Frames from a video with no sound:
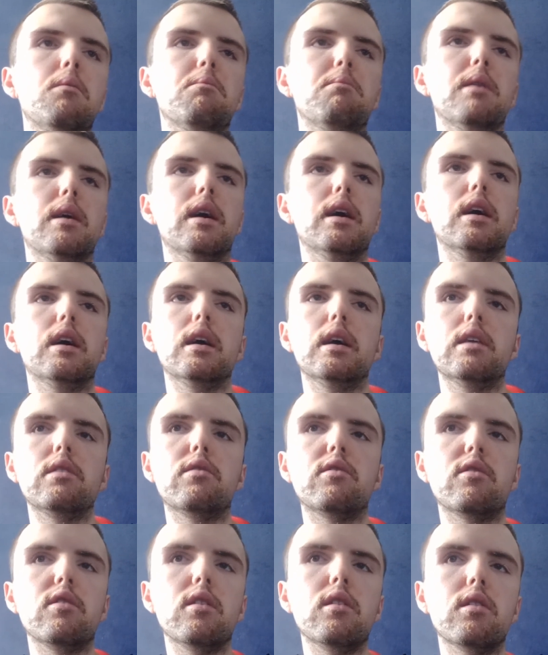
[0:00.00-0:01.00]
But
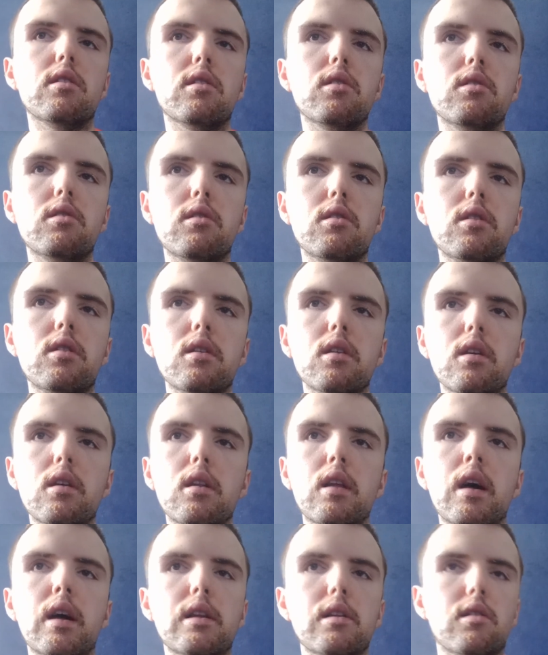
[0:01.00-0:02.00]
it's just,
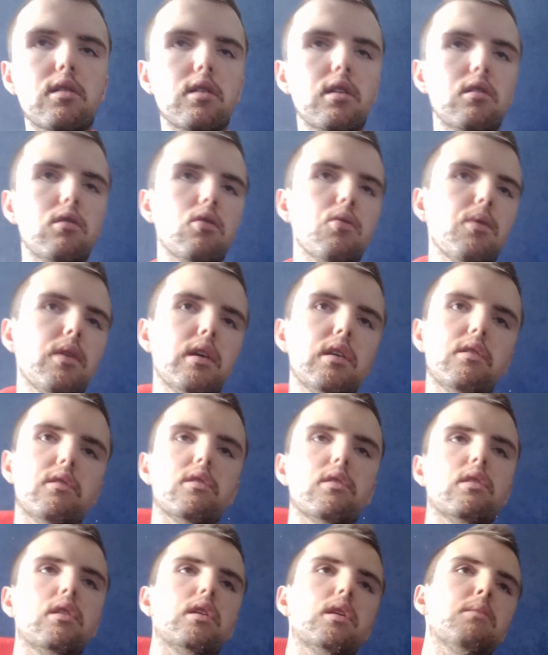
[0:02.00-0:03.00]
like, the
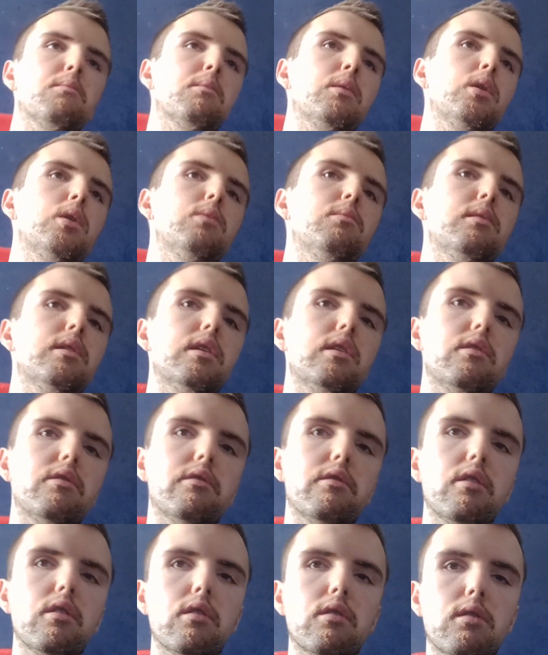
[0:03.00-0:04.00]
situation at the moment
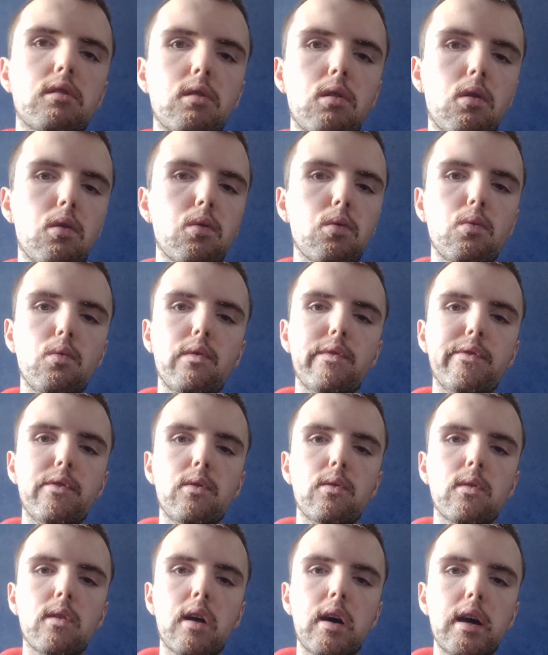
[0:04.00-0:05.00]
is just god
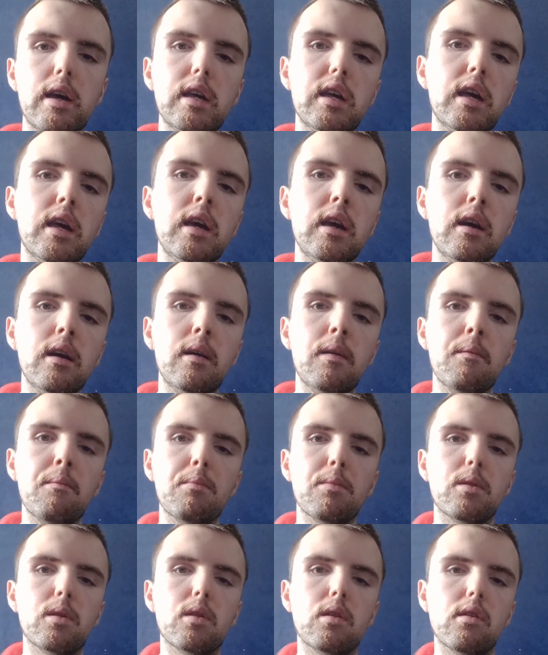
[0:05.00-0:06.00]
awful. Like,
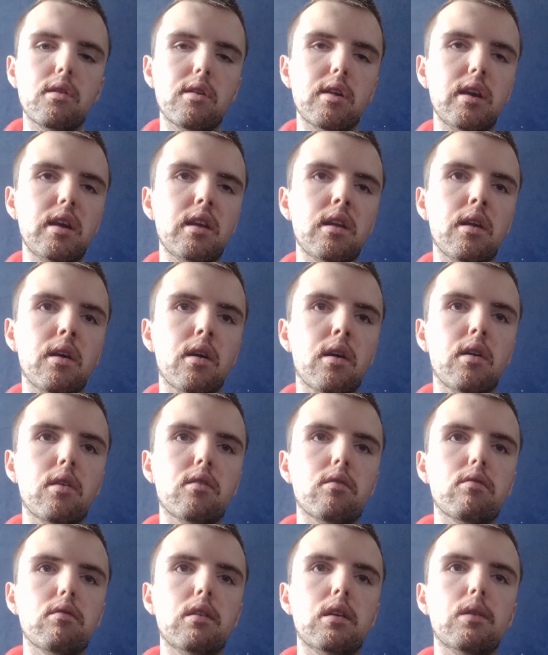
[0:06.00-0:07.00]
seeing that
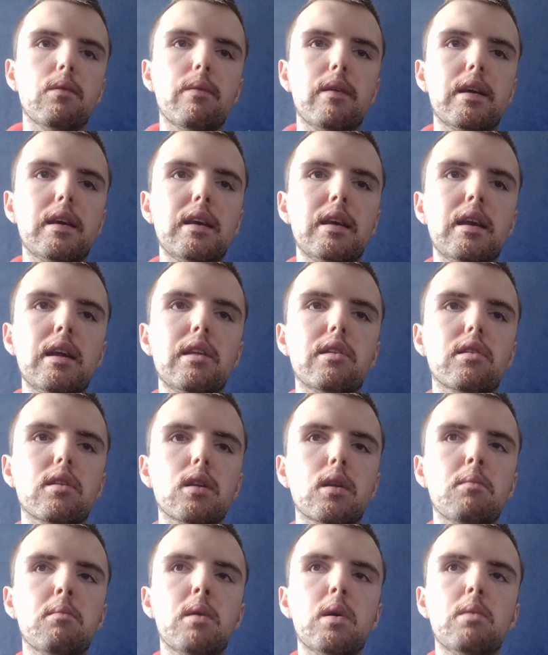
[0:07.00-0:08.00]
country the way it is
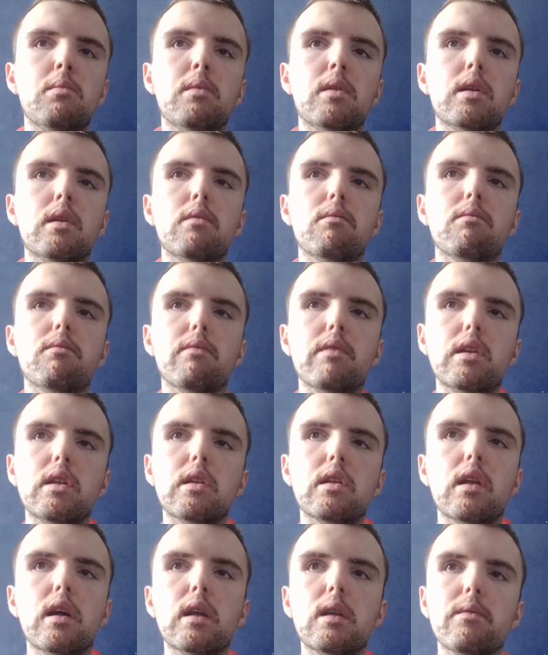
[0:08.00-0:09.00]
at the moment, and
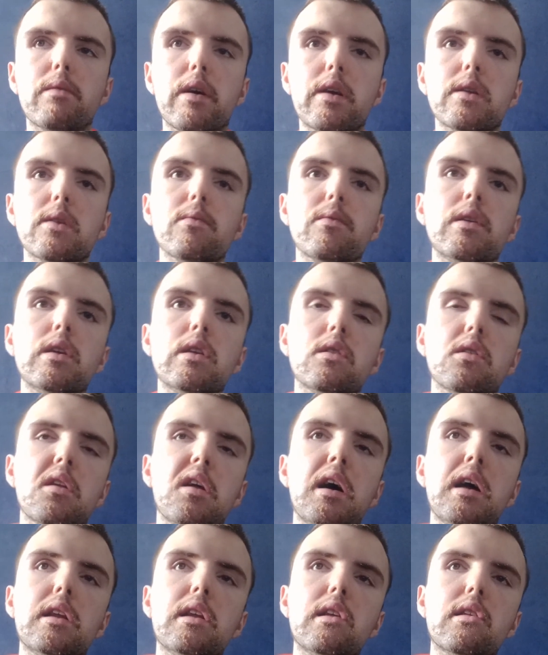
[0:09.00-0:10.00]
things like, the fact that things
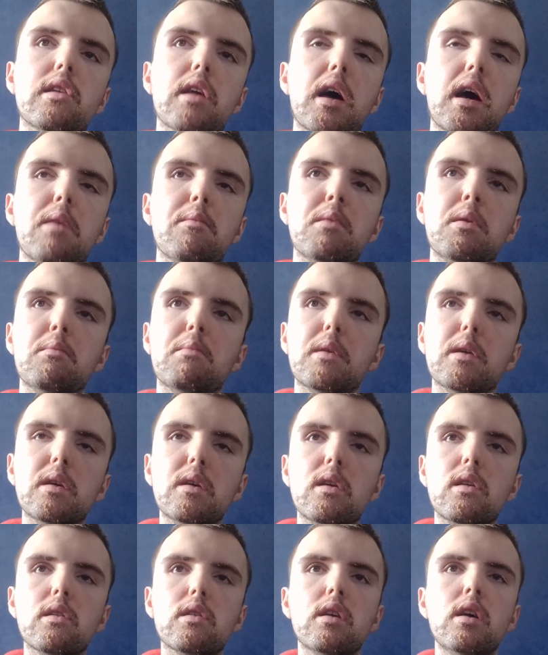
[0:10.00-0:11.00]
like this are happening,
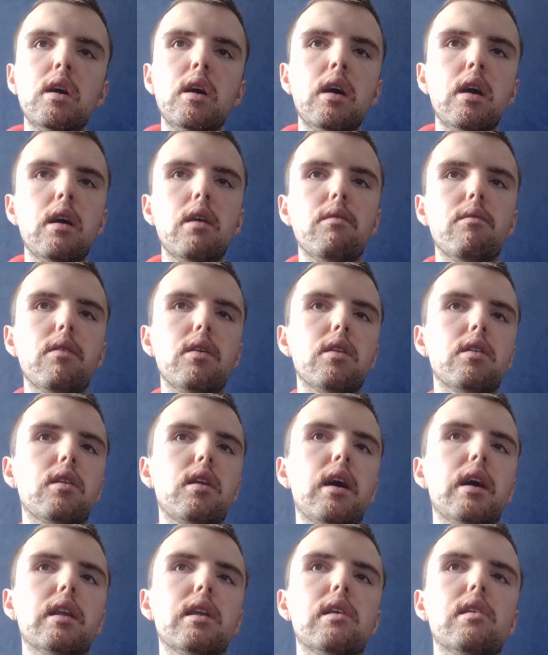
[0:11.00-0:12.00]
because things
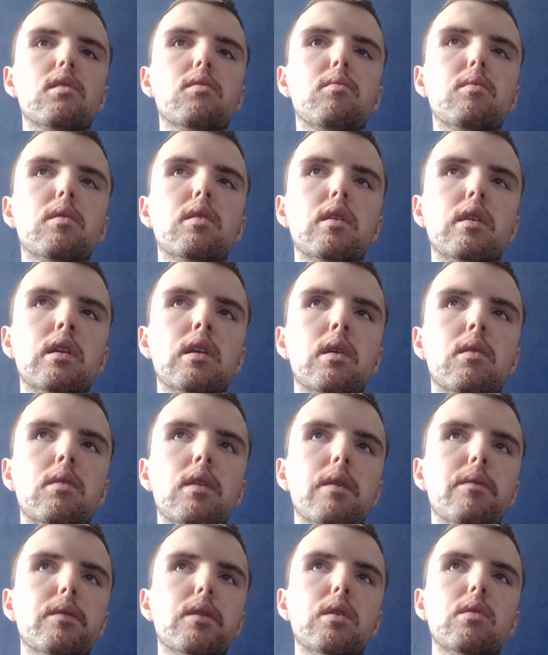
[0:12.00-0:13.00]
like this would, you know,
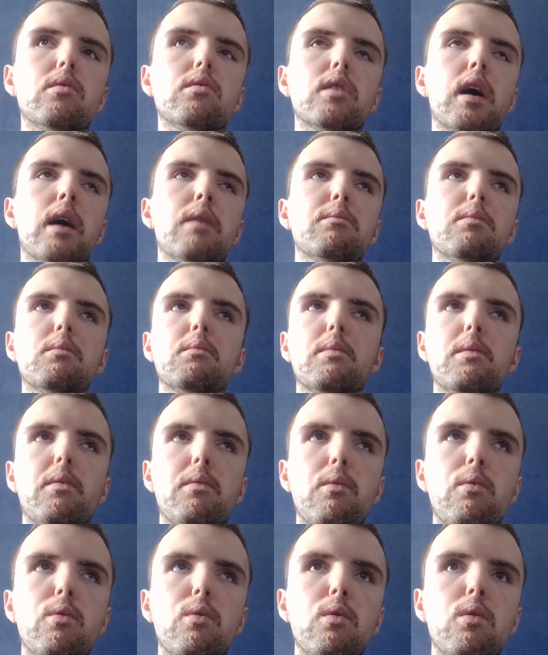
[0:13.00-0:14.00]
never used to happen
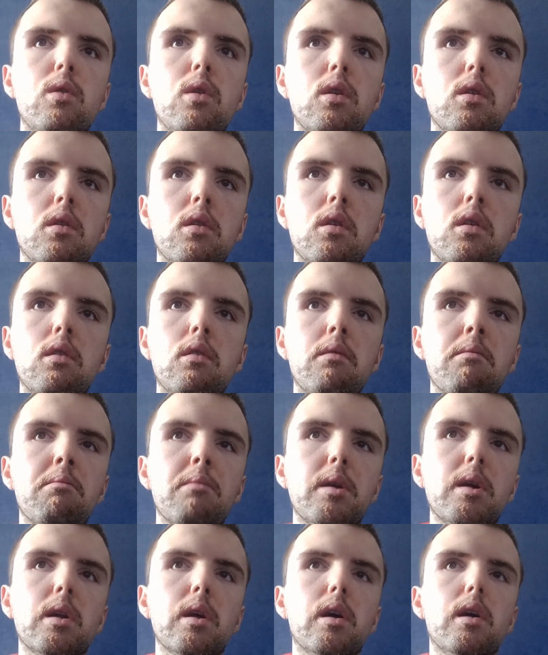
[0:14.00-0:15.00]
before.
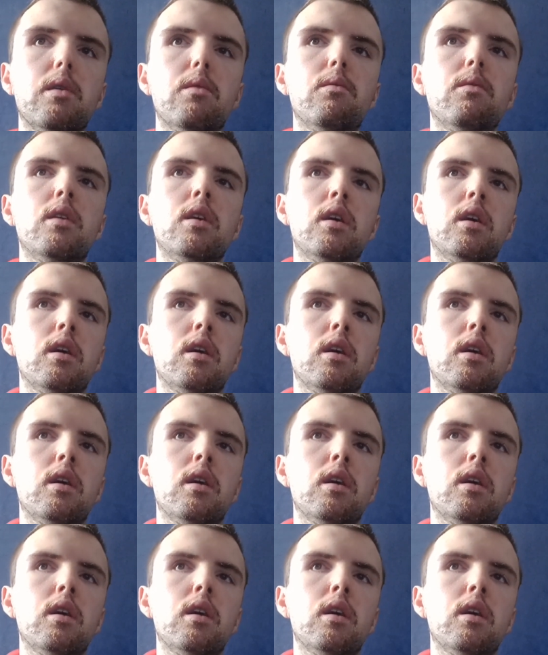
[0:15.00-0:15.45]
You know,